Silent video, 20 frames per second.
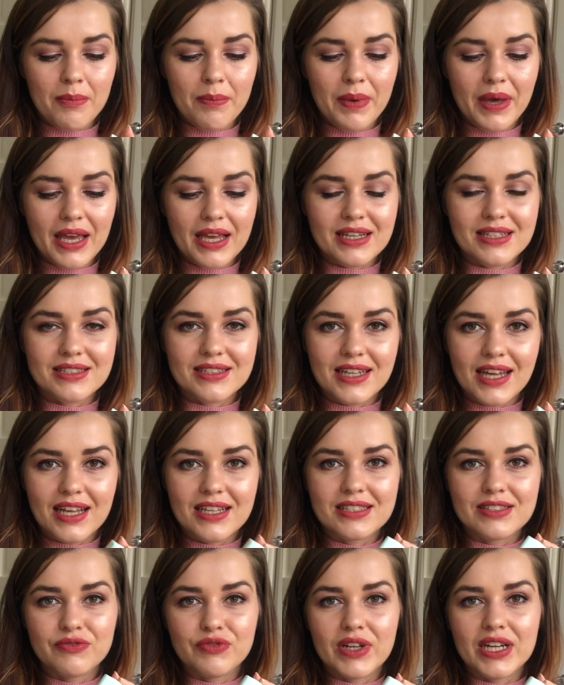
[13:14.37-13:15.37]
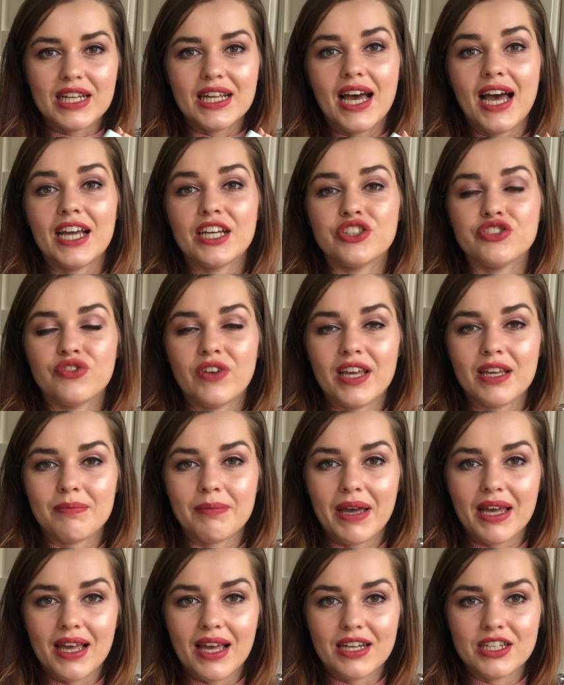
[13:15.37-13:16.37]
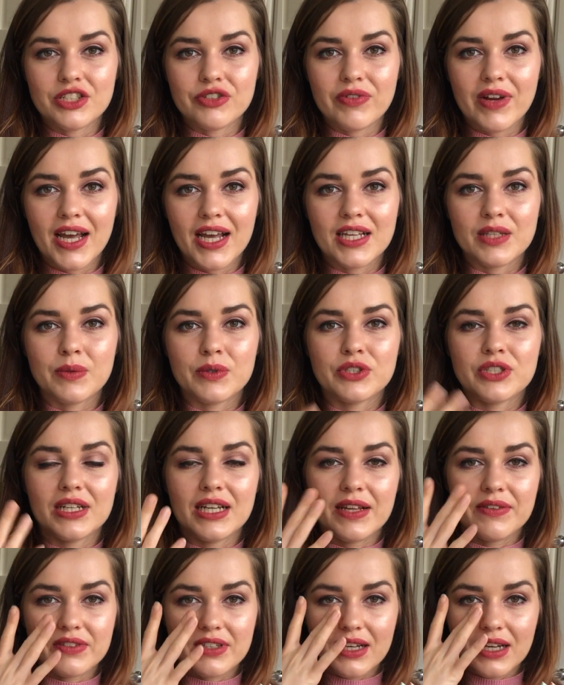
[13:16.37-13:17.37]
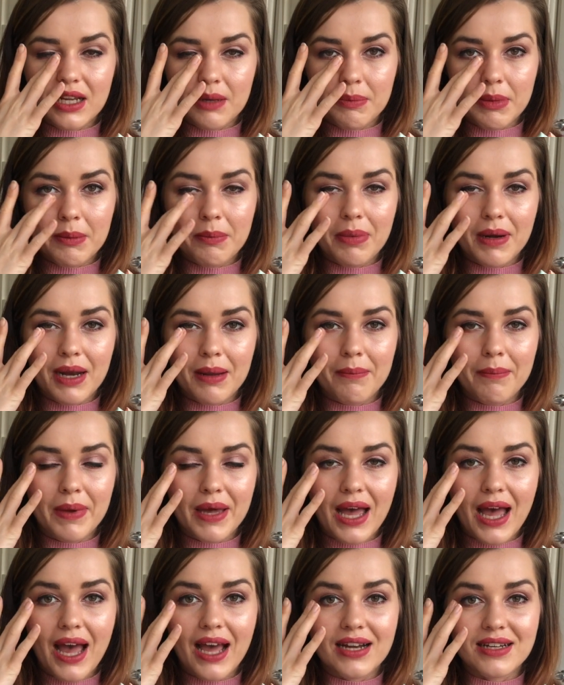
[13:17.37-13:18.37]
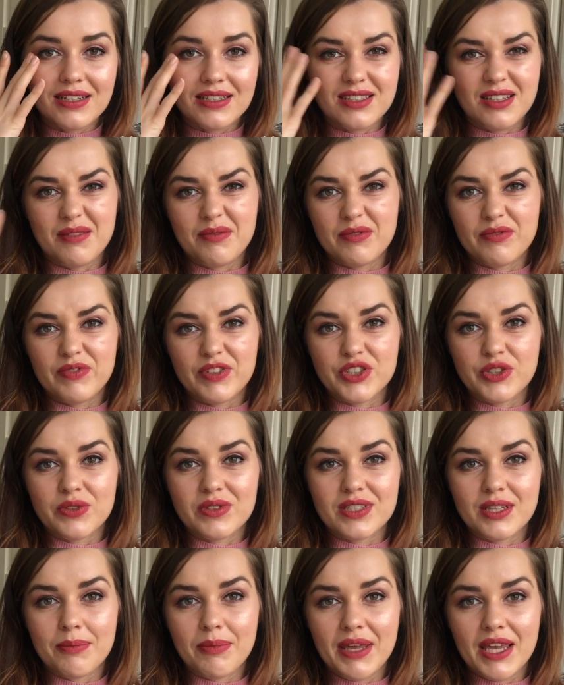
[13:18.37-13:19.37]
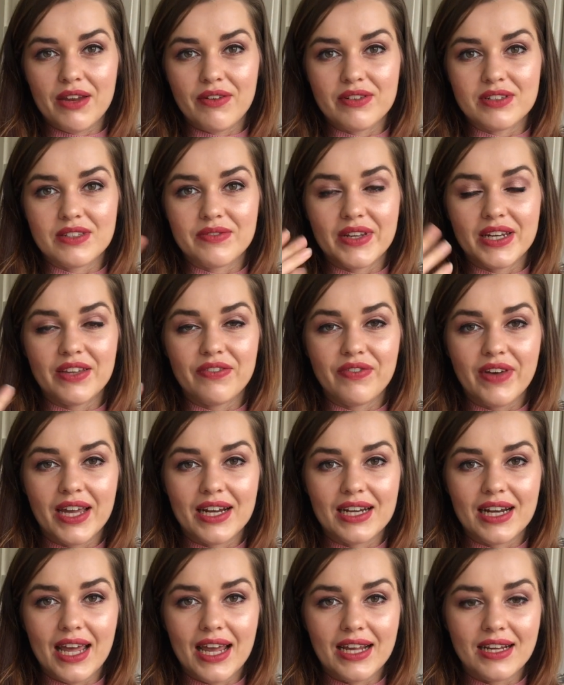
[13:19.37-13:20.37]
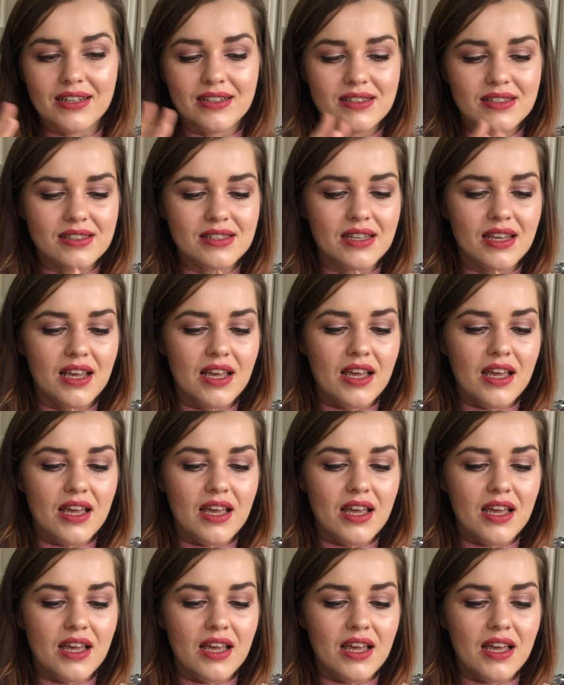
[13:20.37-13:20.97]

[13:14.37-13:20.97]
but it does really hydrate my under eyes, which leaves it a little bit plumper and does reduce the appearance of any fine lines.